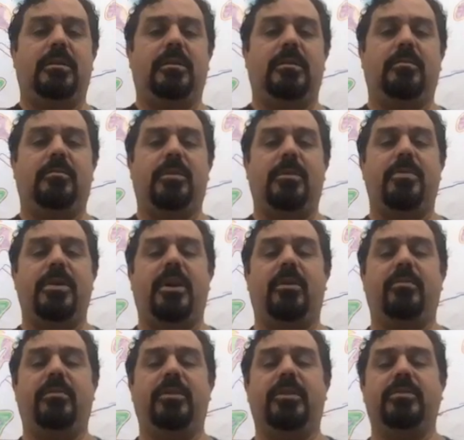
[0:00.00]
my
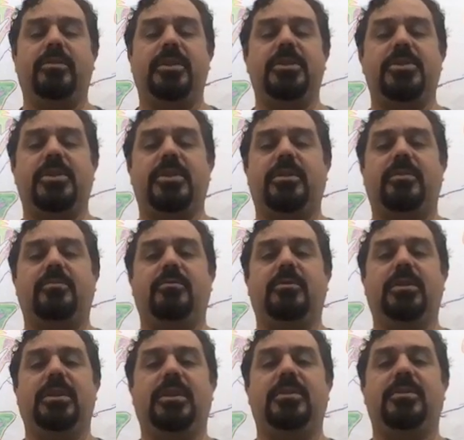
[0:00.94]
pelvic region,
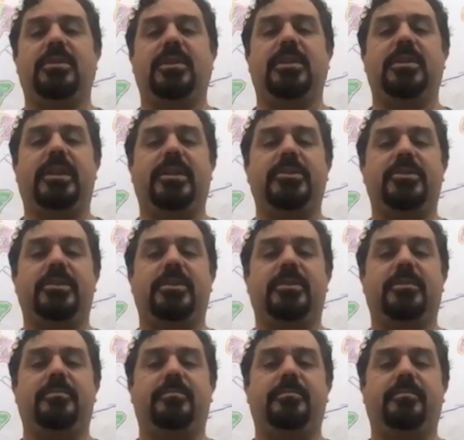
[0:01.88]
releasing
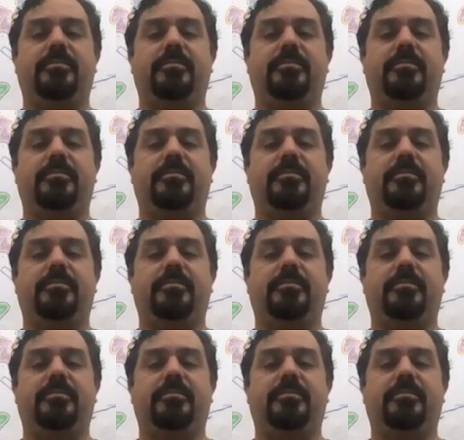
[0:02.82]
tension.